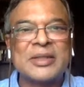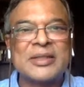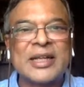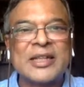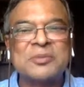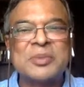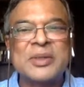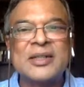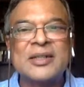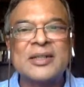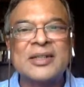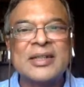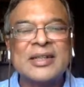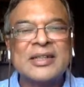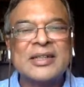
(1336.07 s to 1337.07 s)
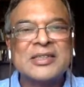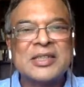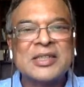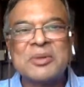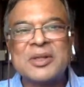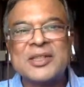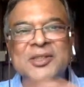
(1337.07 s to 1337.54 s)
And that's been a
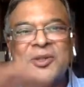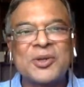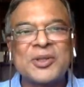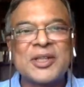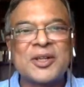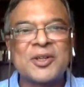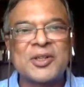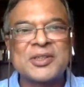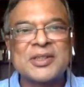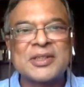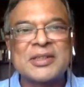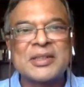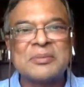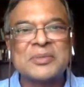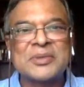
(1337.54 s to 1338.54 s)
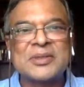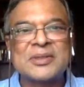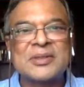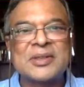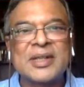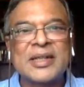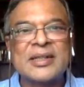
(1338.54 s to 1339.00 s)
similar story across the
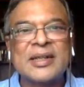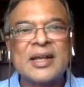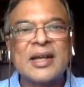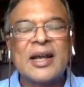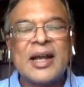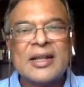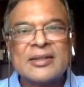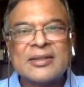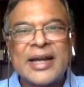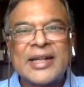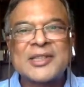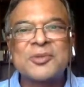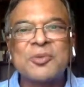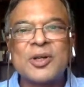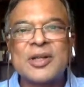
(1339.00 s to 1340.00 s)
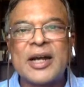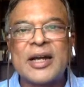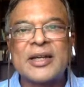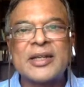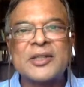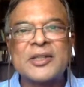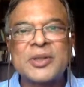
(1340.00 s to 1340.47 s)
themes, right? And that's what
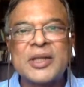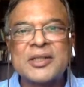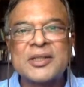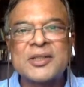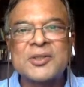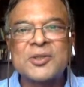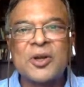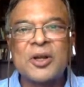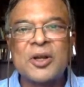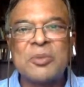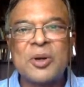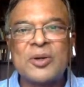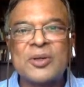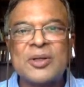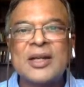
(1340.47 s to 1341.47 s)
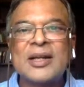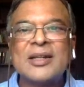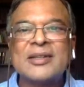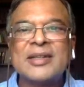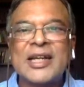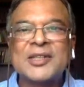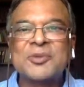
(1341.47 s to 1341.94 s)
higher education is all about.
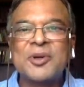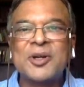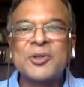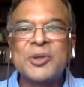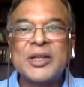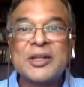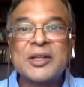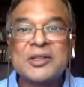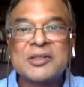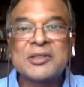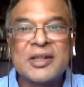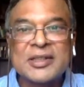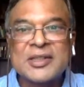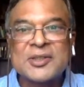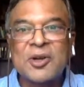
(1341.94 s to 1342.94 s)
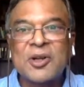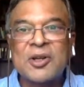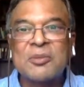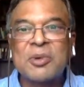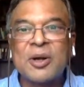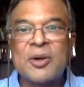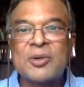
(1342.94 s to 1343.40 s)
That's what doing research is all
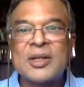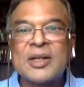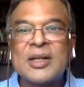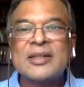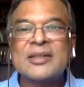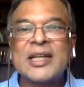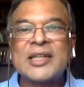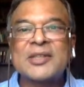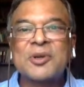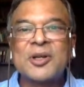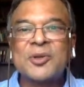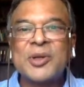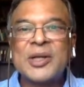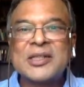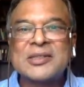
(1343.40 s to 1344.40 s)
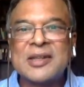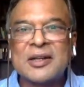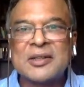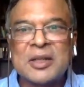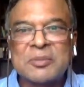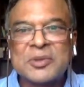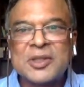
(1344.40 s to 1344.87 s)
about. That's what doing
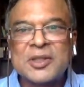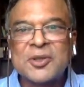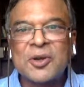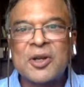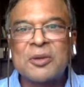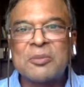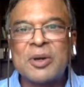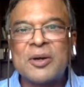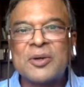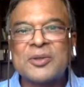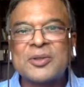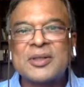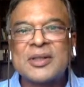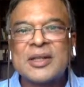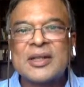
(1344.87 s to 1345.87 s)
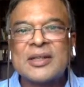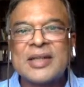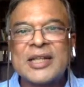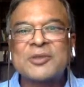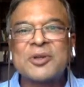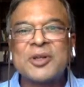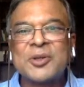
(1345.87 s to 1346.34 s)
startups is all about.
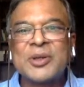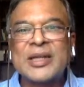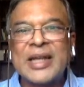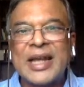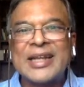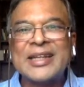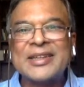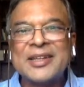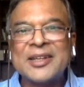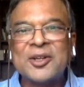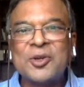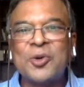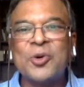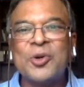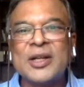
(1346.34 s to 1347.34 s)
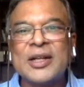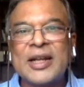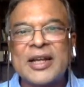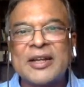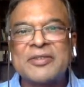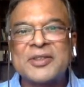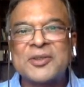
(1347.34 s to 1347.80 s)
That's what doing anything cool in
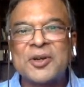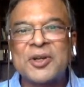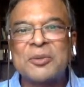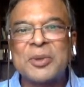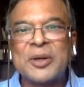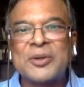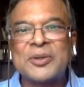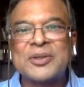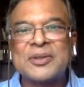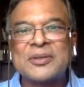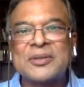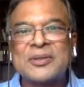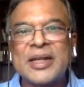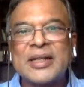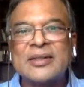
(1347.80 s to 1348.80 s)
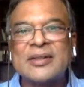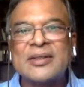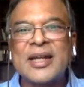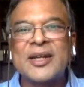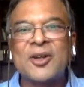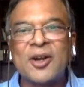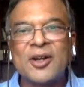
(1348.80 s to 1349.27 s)
life is all about, right?
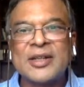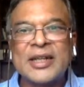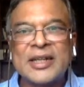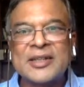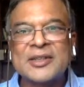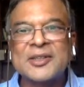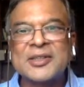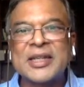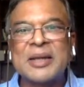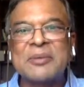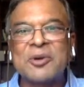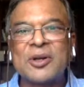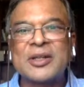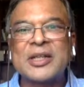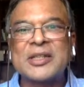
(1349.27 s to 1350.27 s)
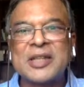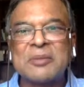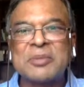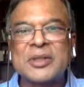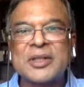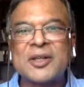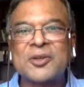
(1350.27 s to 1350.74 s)
And not taking the same old
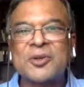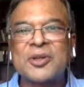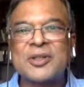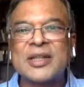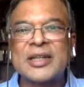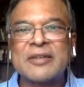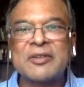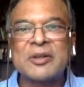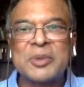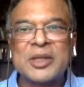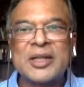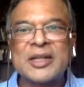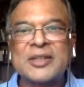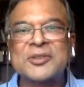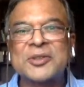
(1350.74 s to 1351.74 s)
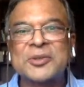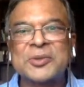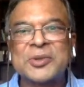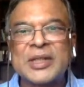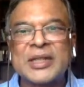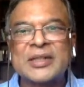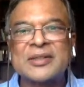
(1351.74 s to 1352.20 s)
Gizapita road that everybody asks you
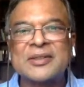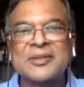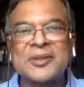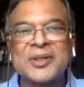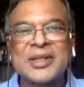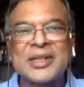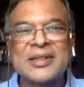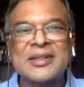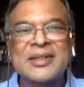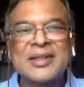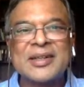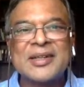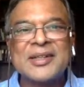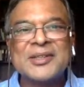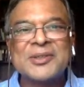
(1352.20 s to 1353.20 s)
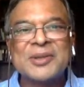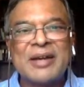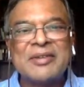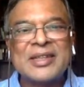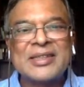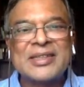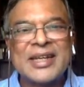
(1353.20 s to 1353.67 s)
to take. Okay. So
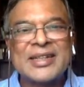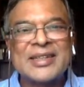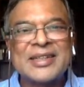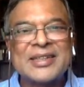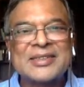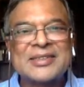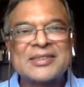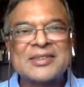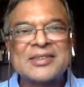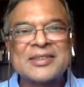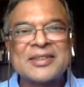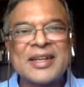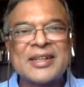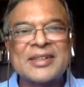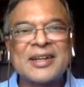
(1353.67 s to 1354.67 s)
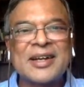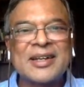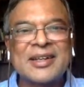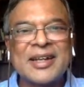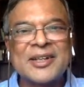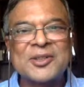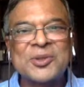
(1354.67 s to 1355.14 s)
having said this, right,
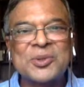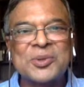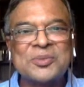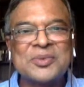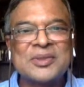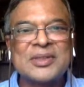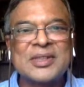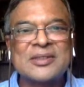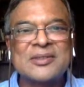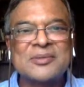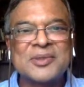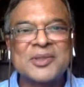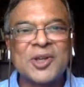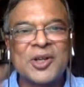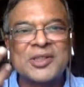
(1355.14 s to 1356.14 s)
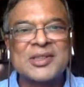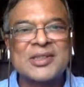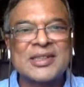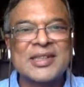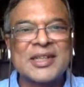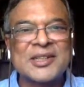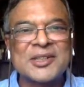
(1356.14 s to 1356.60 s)
I'd like to just toss
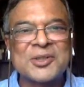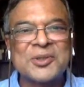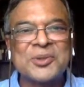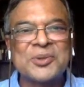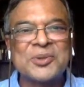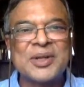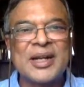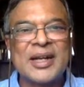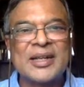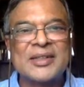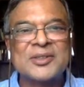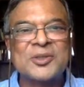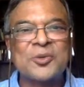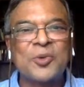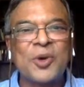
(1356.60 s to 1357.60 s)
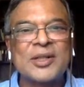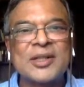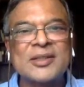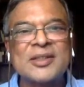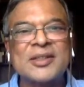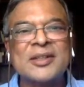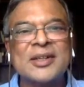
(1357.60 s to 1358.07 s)
this at you as to what
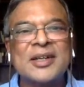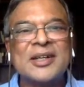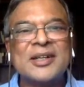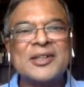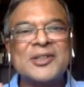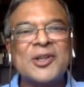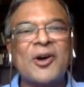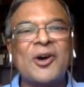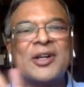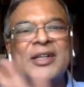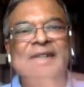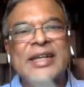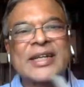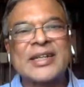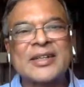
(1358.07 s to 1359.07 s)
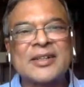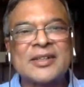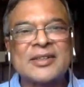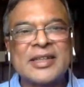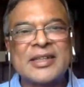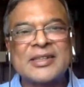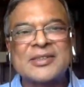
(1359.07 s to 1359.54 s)
are the
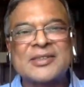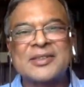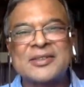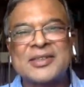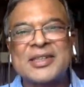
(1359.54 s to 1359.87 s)
non-technical things.